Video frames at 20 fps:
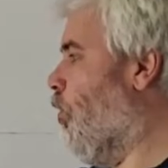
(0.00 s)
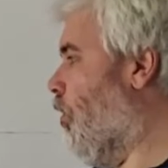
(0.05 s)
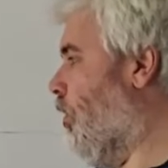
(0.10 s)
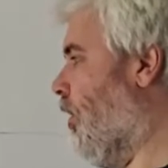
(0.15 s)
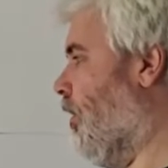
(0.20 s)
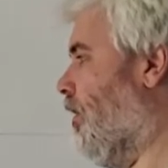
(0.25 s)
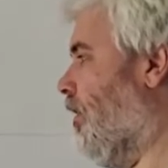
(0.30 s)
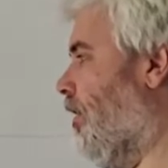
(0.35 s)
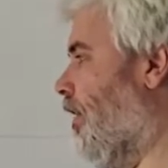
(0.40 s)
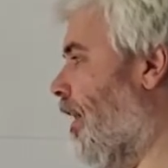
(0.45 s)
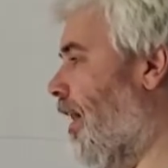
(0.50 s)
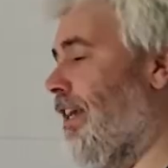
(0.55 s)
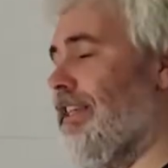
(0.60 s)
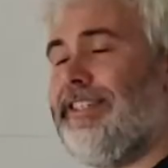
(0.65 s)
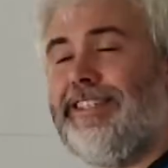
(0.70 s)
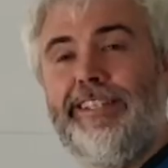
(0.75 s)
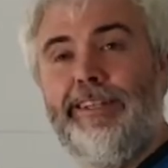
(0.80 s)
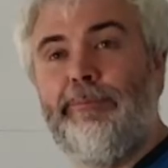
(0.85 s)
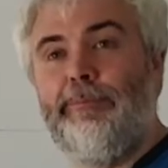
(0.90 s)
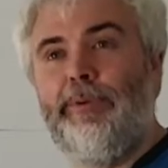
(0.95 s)
work
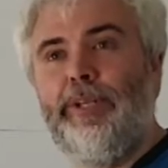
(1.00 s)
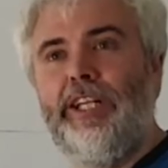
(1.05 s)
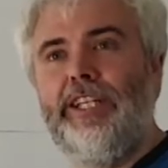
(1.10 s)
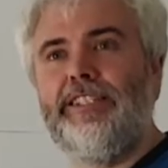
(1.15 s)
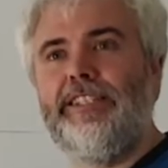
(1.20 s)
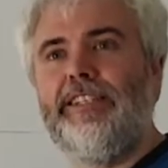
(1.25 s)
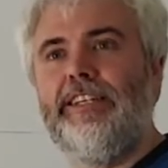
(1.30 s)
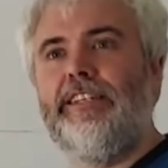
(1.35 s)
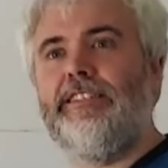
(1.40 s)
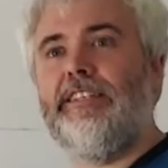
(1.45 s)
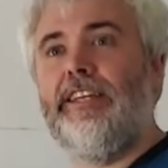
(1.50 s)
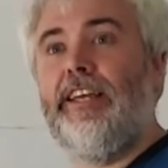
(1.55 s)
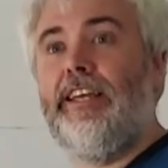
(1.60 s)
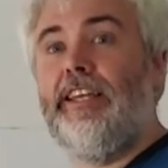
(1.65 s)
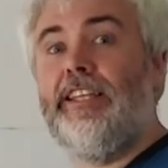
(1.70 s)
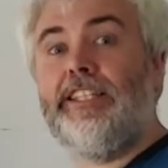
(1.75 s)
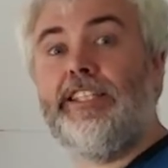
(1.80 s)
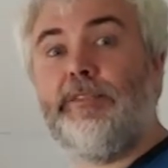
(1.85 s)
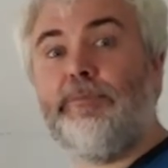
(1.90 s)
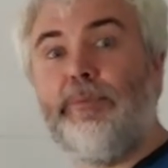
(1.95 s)
as simple as this.
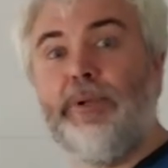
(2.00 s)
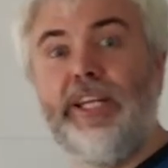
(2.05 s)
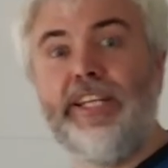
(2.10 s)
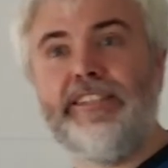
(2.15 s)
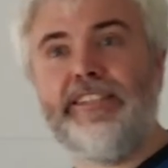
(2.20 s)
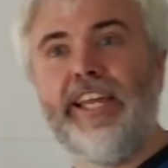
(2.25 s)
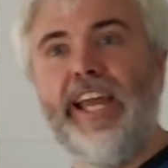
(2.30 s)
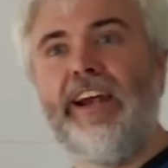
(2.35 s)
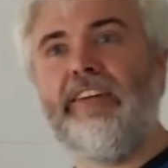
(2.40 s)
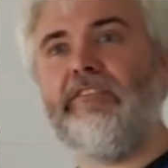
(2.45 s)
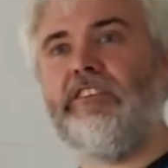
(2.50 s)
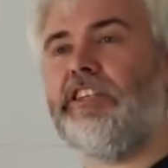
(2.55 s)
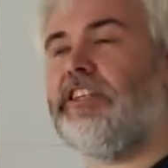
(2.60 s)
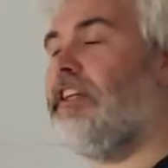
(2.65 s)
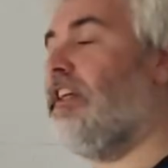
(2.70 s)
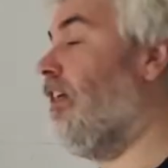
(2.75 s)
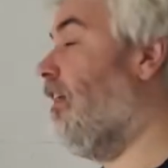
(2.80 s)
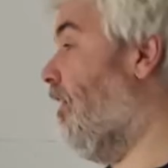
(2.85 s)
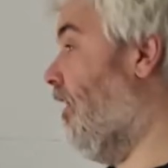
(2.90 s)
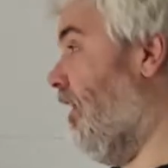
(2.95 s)
It splits
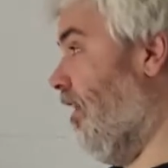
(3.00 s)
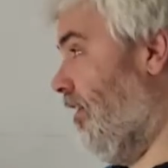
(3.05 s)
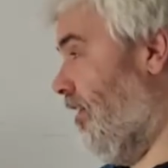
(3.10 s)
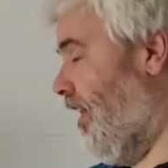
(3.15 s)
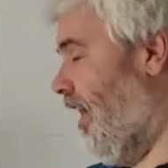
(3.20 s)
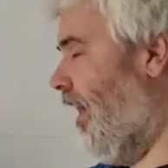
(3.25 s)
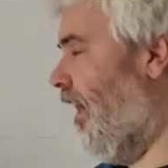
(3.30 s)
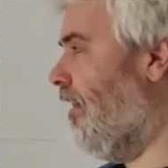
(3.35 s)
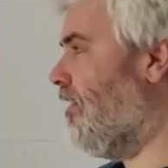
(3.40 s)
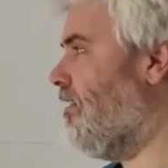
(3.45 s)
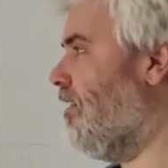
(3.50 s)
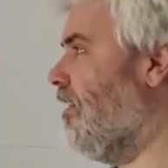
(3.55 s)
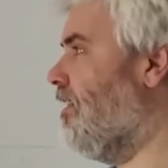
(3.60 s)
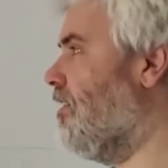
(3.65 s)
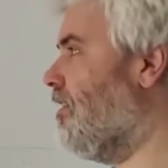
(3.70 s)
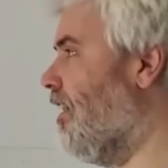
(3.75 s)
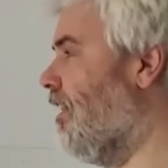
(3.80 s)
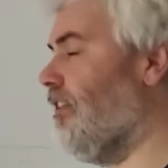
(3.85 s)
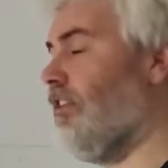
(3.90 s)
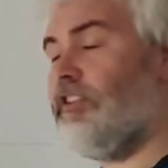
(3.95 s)
everything in tax
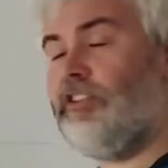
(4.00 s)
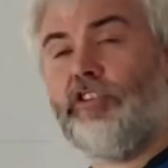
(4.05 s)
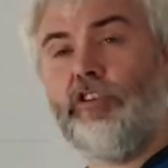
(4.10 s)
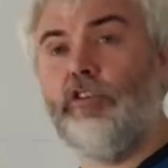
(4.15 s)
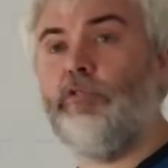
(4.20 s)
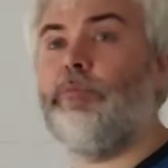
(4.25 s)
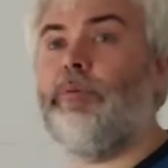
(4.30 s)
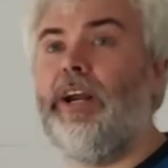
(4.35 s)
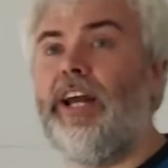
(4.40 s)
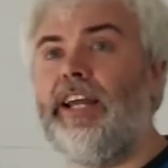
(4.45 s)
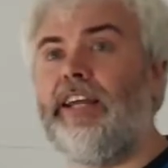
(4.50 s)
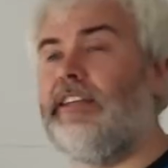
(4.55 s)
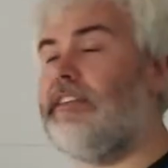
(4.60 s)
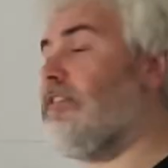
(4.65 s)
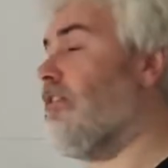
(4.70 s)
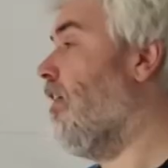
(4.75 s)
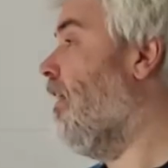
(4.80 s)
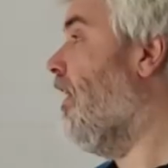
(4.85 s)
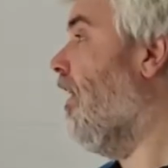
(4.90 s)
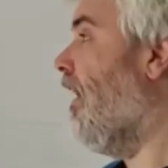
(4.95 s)
release into two
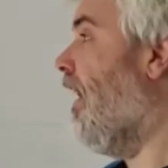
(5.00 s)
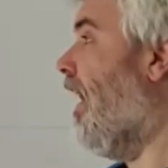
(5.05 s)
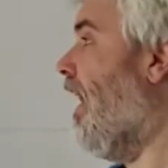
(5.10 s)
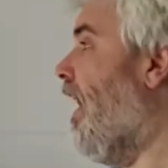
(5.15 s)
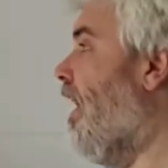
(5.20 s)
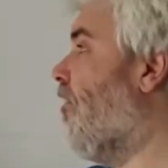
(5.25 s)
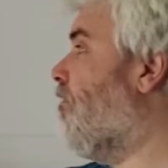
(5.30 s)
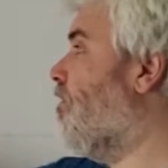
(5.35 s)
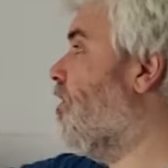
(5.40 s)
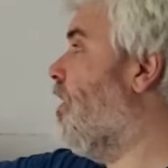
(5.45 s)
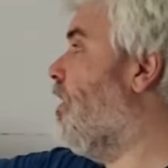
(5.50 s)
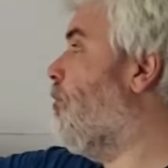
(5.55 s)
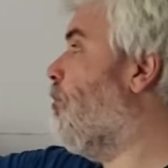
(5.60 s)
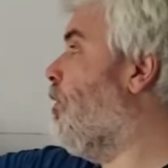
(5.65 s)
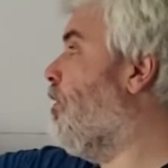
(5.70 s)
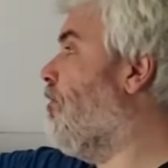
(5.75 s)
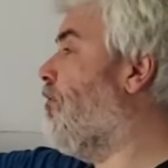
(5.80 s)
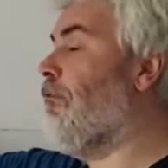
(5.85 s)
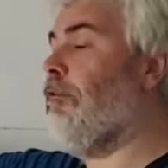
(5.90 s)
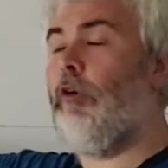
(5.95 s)
brackets. Everything
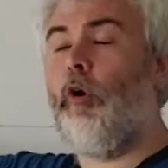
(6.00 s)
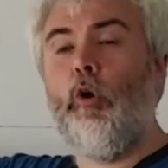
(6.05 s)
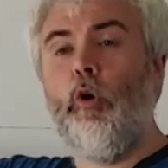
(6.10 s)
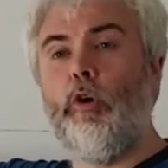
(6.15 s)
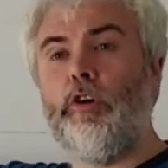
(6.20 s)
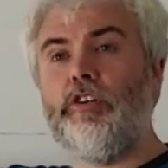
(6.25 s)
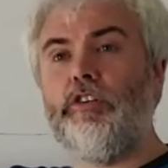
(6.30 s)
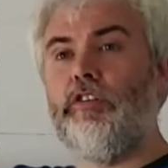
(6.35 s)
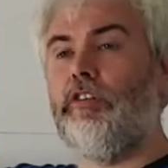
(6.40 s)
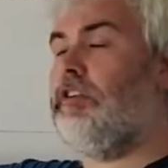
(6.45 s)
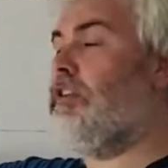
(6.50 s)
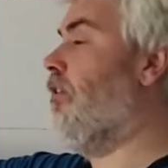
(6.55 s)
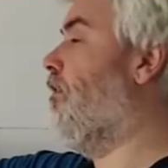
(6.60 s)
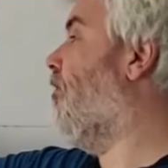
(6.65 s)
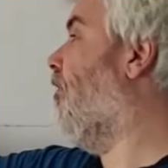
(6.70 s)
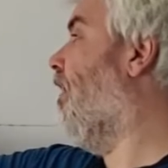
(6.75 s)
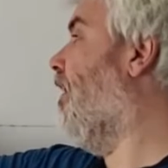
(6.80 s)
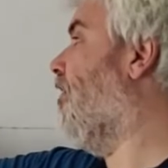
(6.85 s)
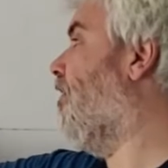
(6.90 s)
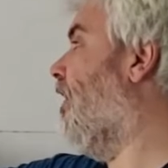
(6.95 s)
before
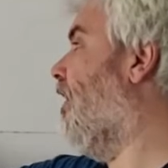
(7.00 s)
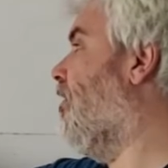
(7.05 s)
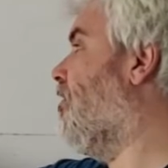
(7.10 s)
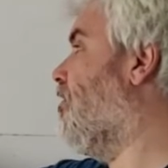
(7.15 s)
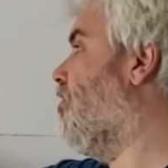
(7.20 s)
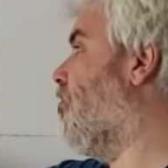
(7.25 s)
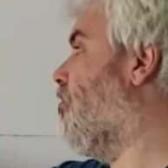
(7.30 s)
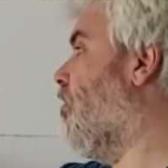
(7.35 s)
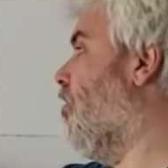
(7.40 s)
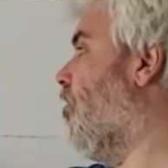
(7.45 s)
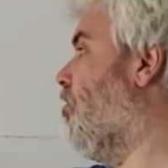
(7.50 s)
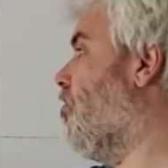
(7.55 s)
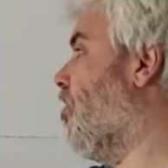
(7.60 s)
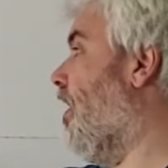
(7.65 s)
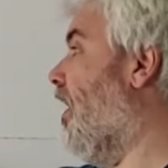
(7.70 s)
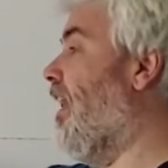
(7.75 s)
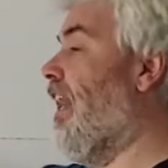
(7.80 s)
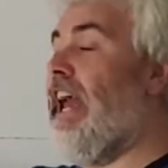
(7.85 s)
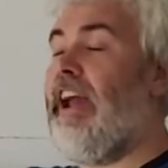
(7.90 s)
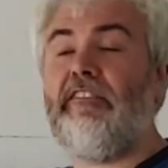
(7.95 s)
thirty-five thousand three
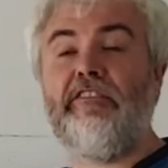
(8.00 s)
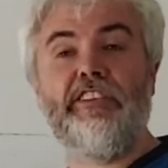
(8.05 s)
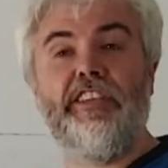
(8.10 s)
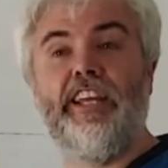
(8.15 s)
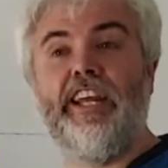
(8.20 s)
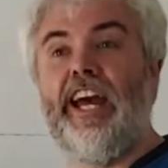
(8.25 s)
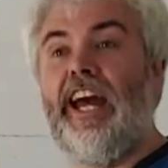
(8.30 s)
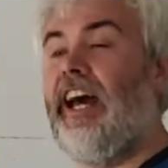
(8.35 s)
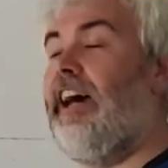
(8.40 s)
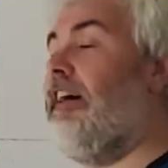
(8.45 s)
hundred and everything